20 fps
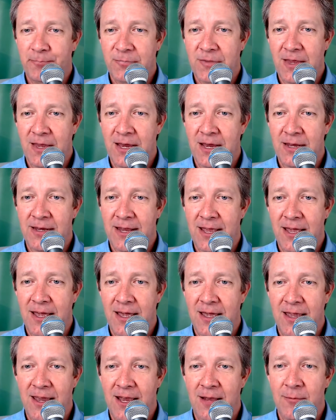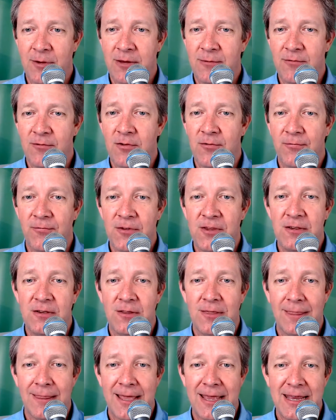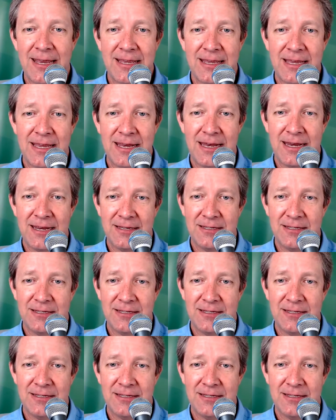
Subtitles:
And how many of you feel like it has